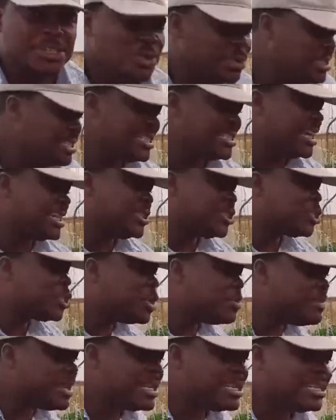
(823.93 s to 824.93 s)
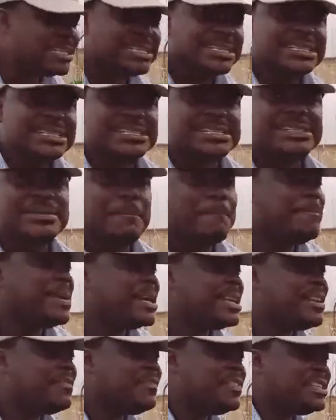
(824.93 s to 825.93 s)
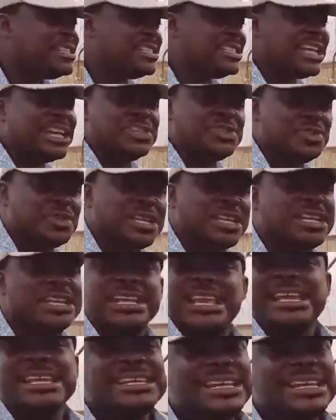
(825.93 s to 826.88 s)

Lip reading: So these are so many things, benefits that you get.